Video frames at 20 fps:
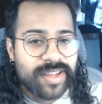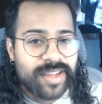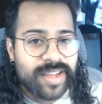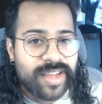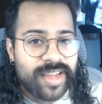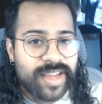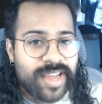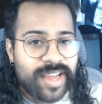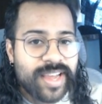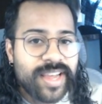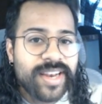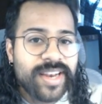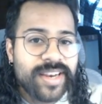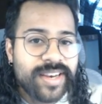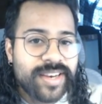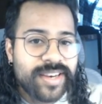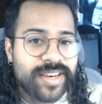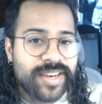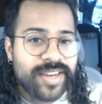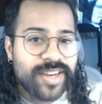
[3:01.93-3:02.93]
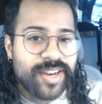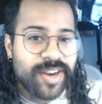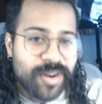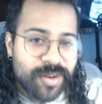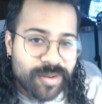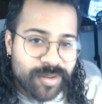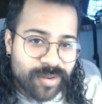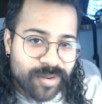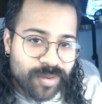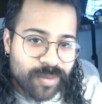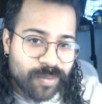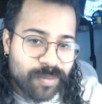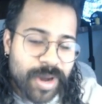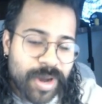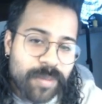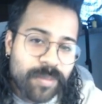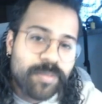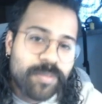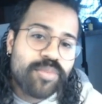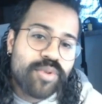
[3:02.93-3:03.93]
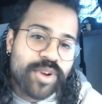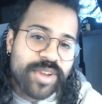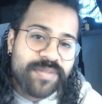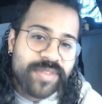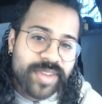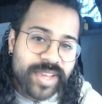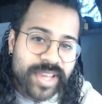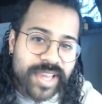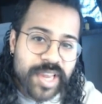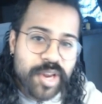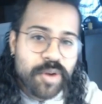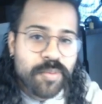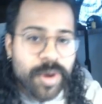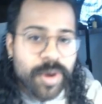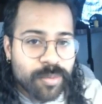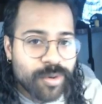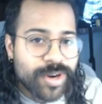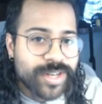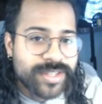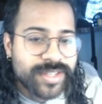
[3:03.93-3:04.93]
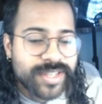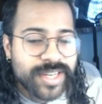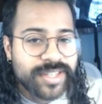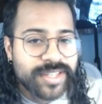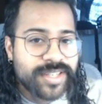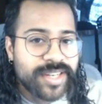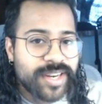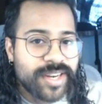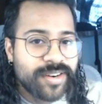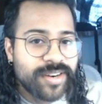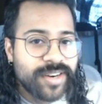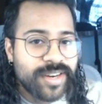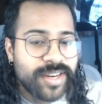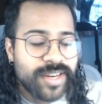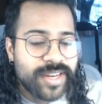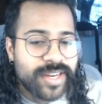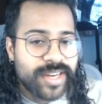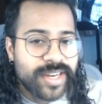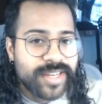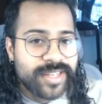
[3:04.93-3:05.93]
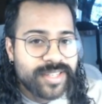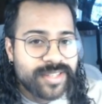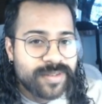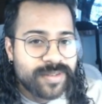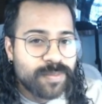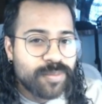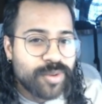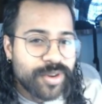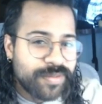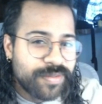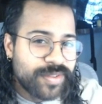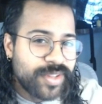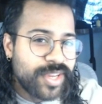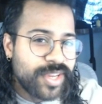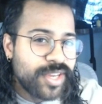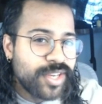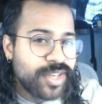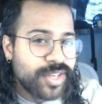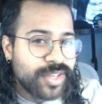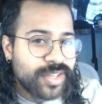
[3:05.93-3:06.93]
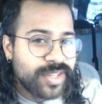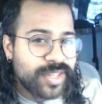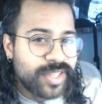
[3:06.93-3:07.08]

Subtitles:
And my briefing here, my presentation here, is to briefly